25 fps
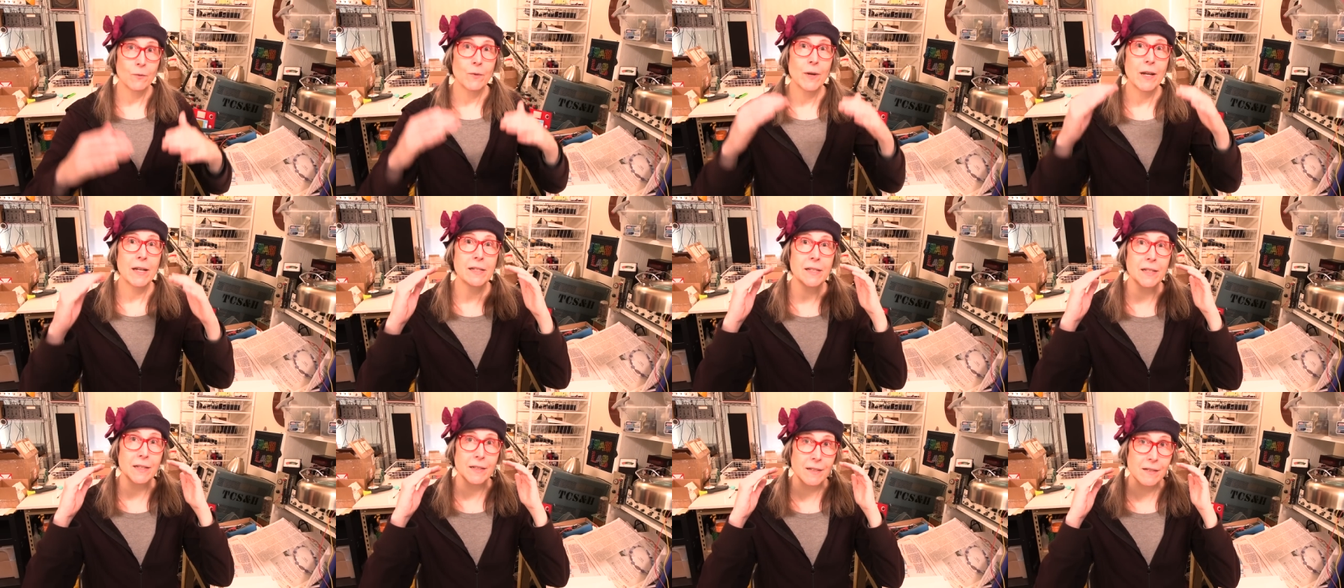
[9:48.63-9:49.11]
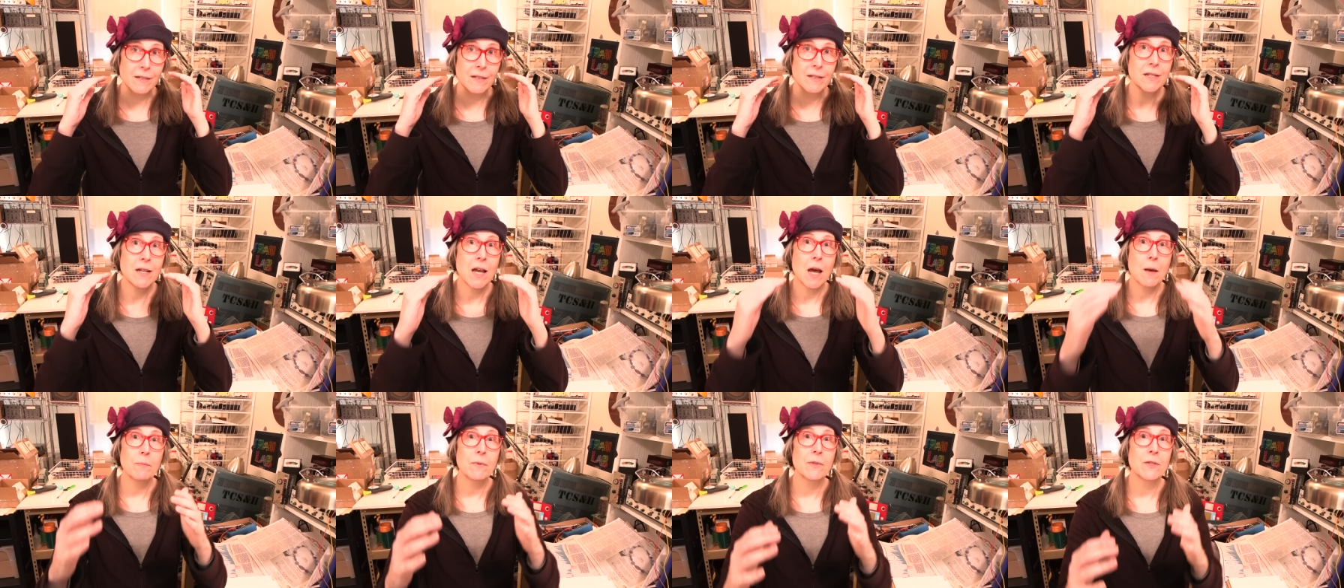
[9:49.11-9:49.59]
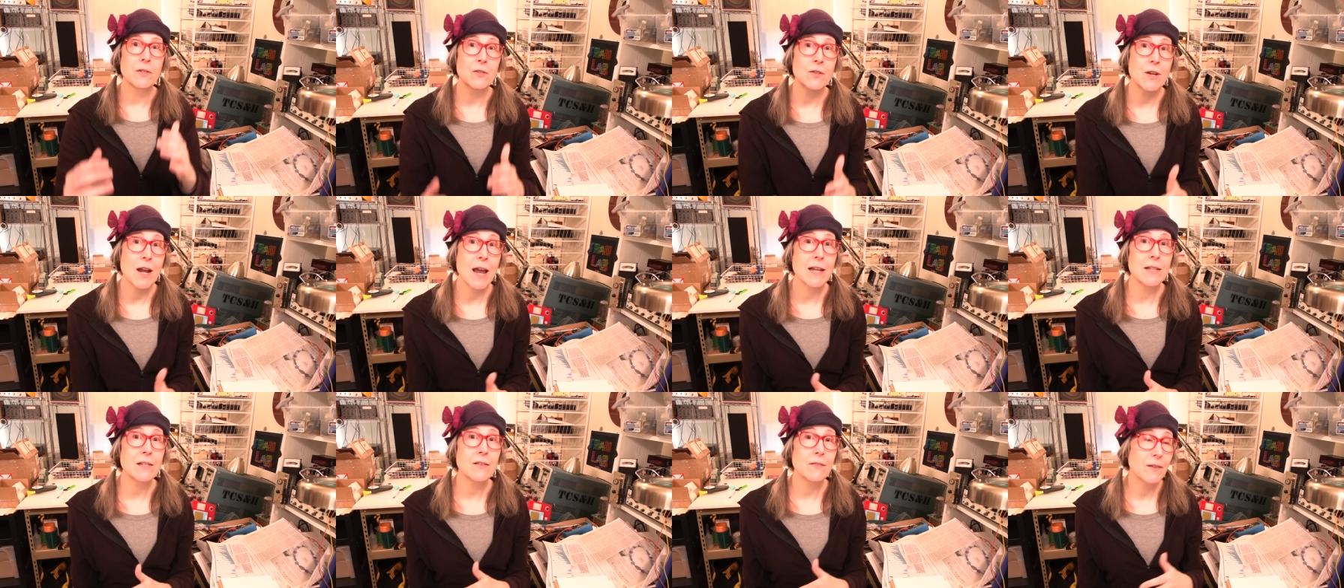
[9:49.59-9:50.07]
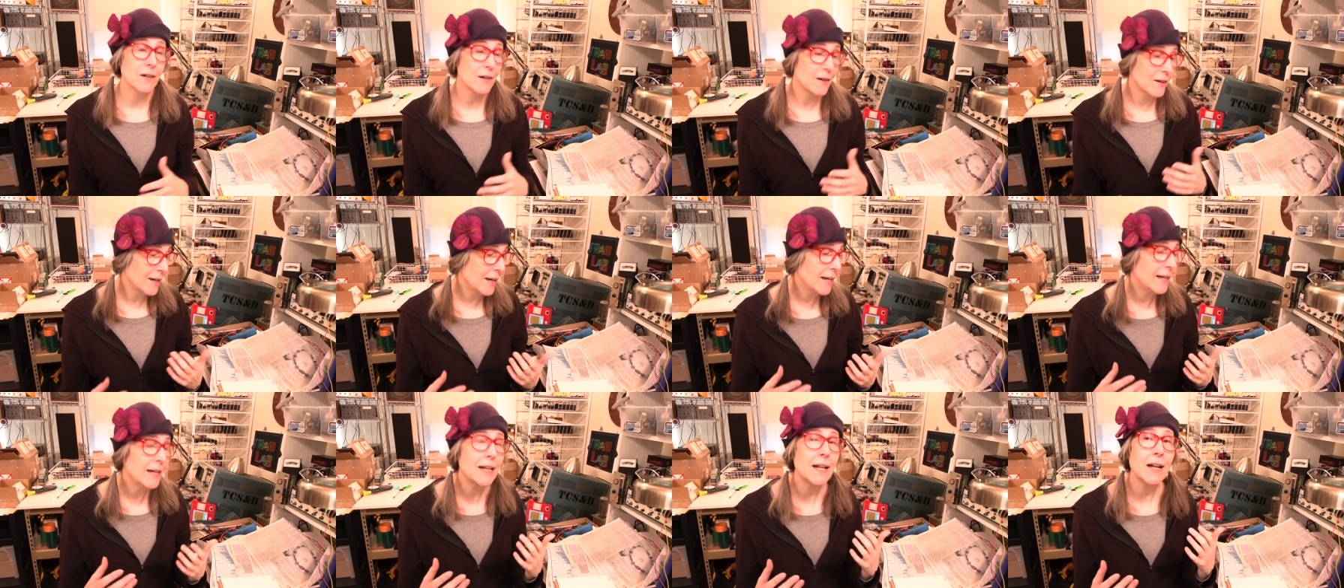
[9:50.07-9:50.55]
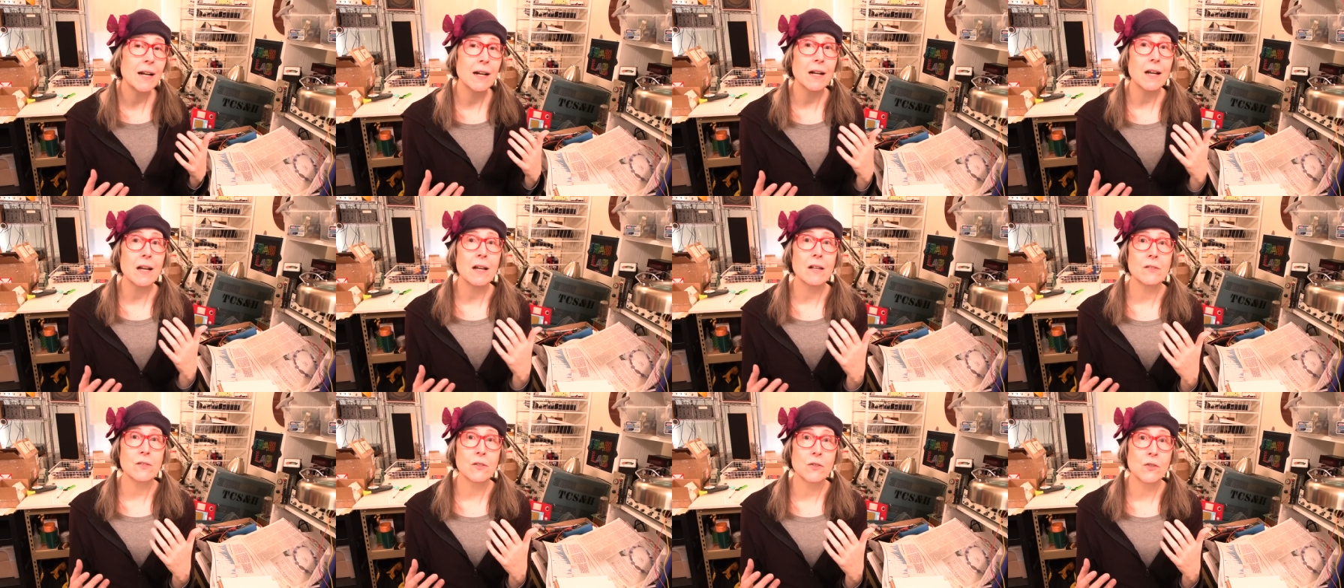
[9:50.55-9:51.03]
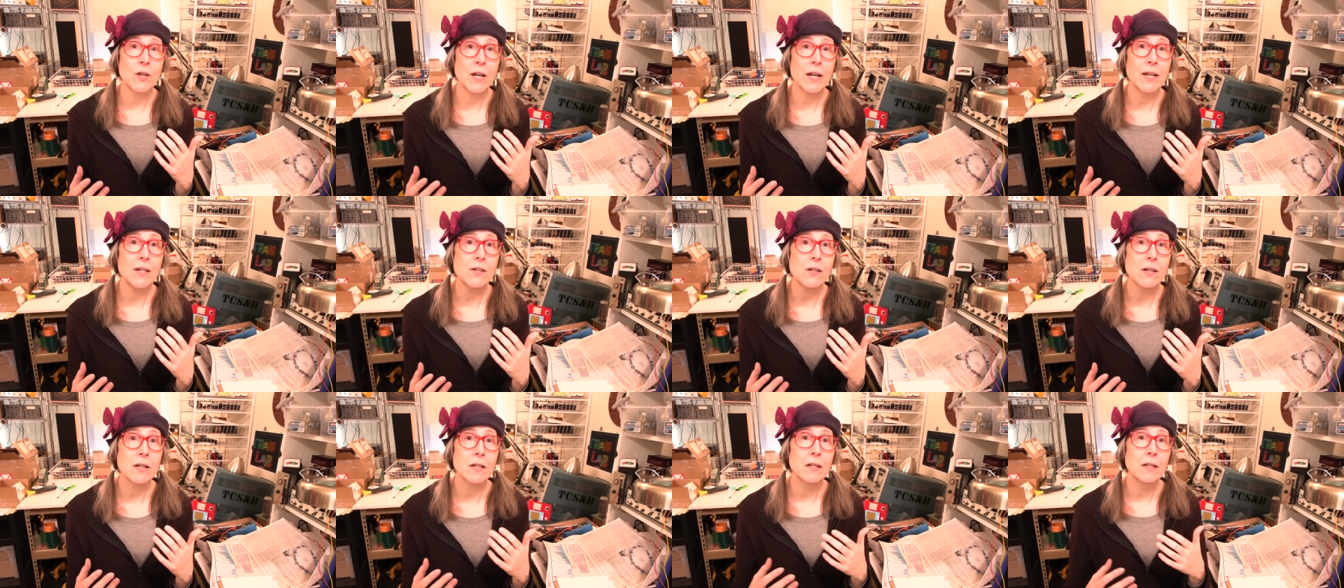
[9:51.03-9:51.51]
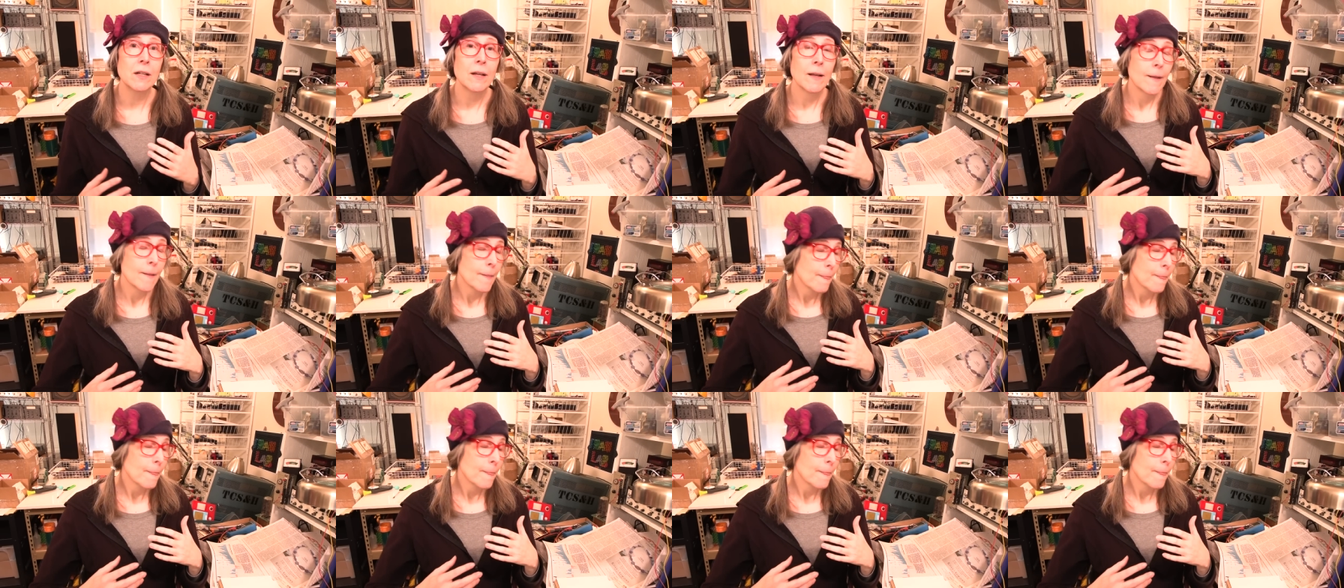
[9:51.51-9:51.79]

raising to the top of the stratosphere in any kind of concentration,